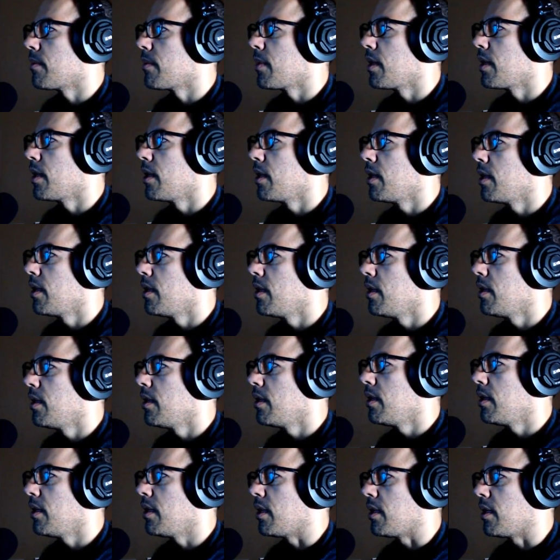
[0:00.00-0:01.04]
Yeah, let's
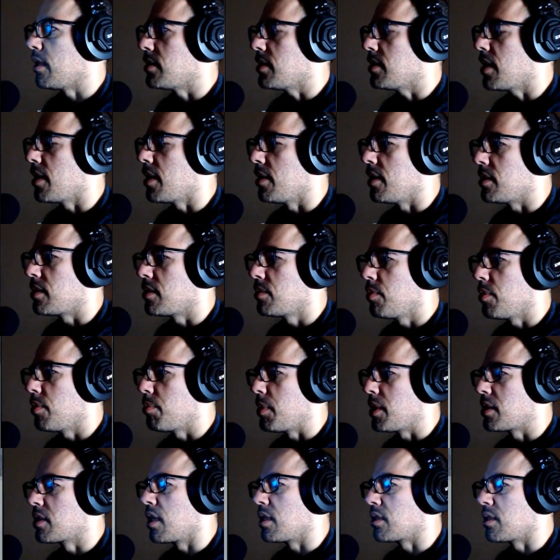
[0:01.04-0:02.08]
end this with my
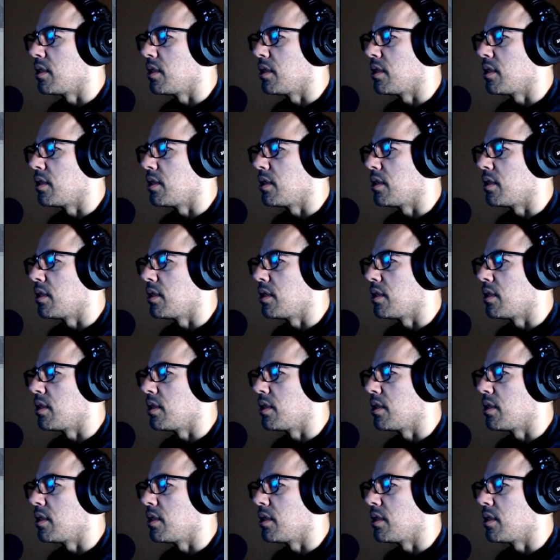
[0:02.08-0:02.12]
Schwarzenegger.